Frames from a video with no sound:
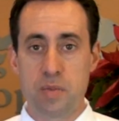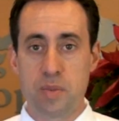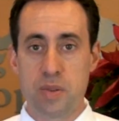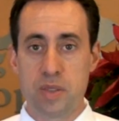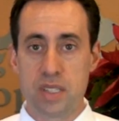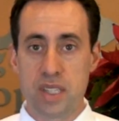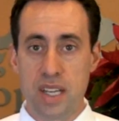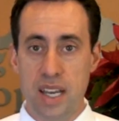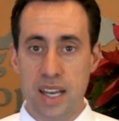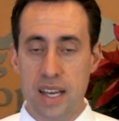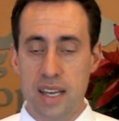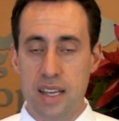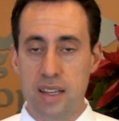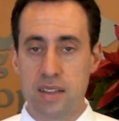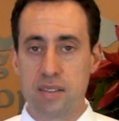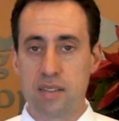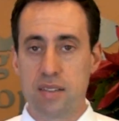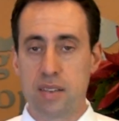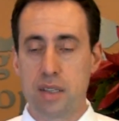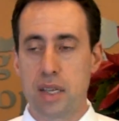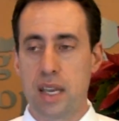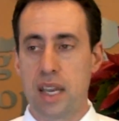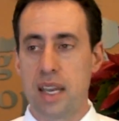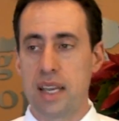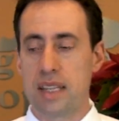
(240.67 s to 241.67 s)
per day,
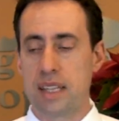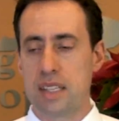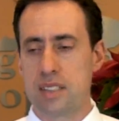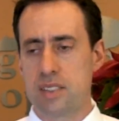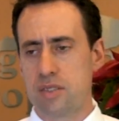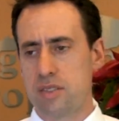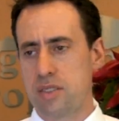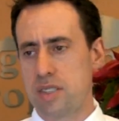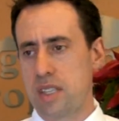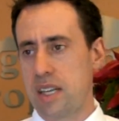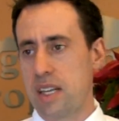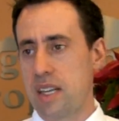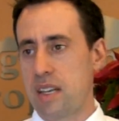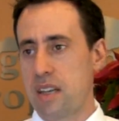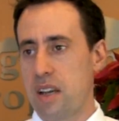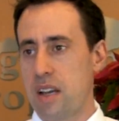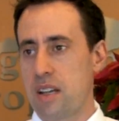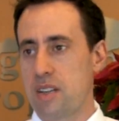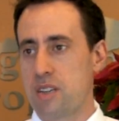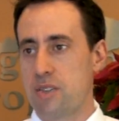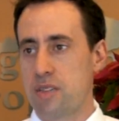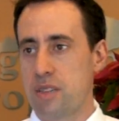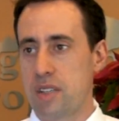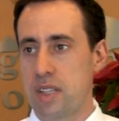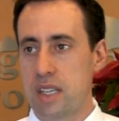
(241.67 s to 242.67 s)
okay, unless there's any
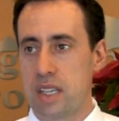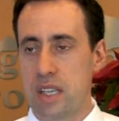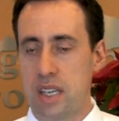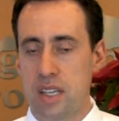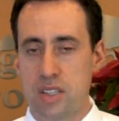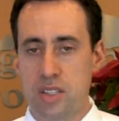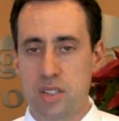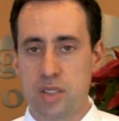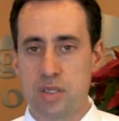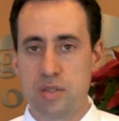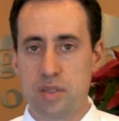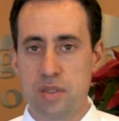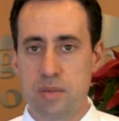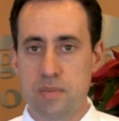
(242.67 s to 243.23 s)
contraindications